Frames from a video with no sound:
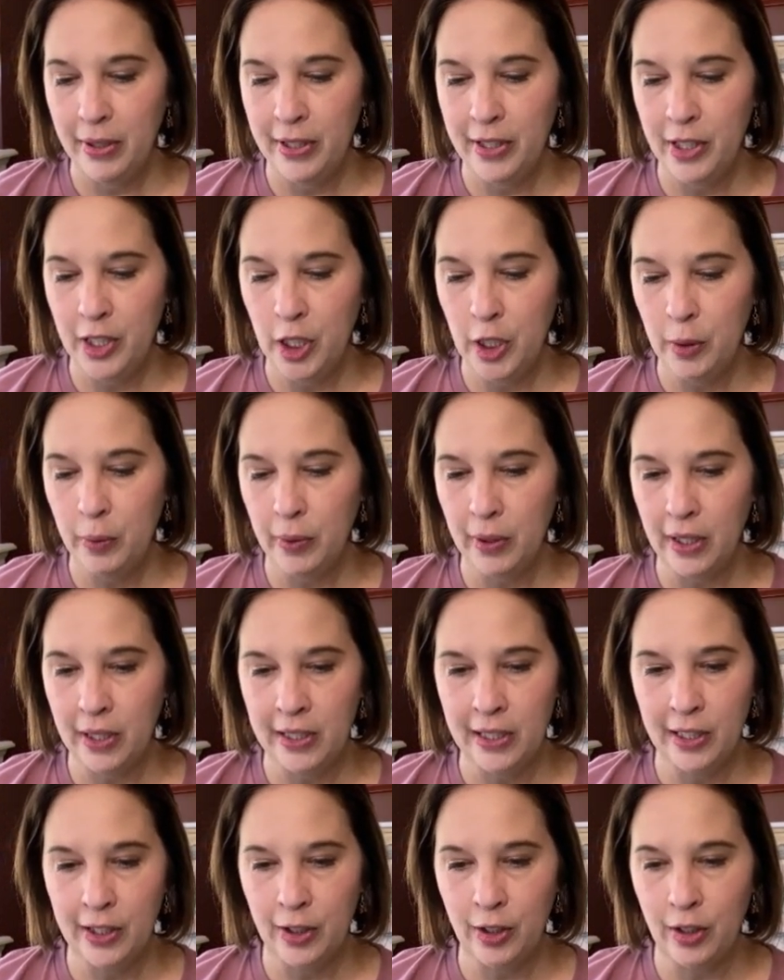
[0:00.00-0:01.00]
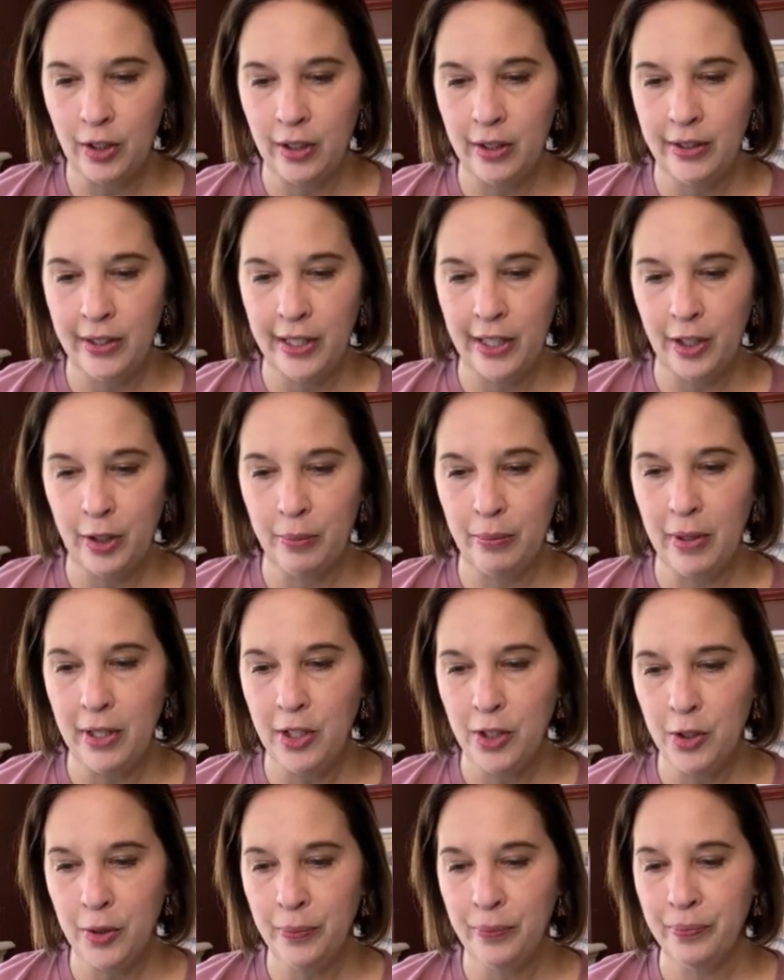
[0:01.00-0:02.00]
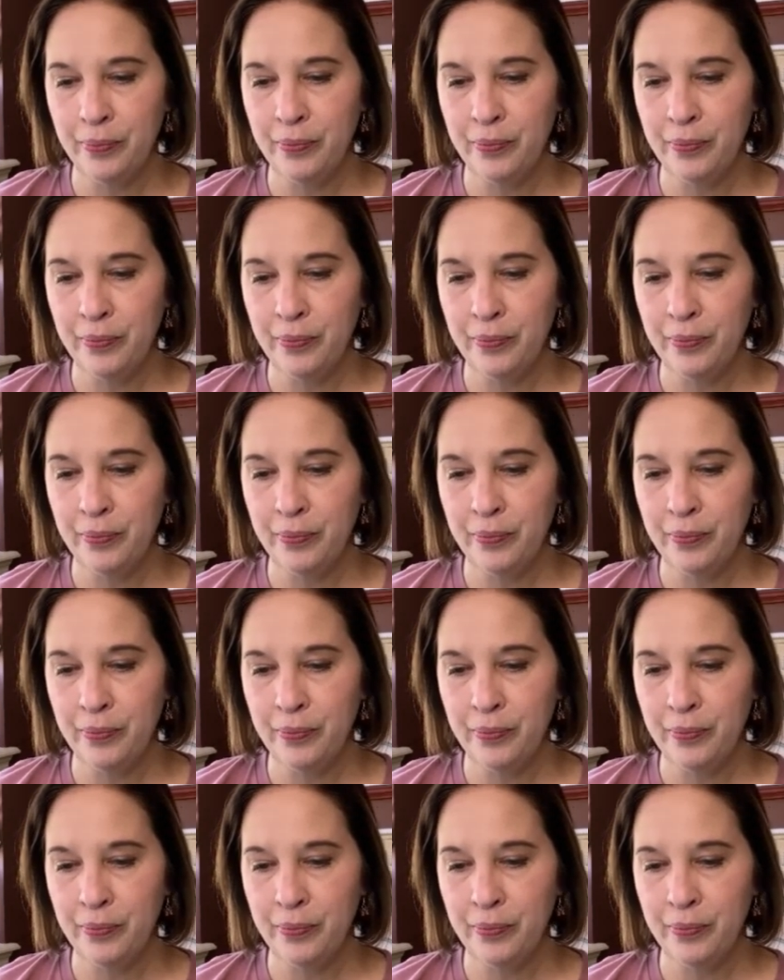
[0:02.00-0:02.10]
here we're going to click on their menu,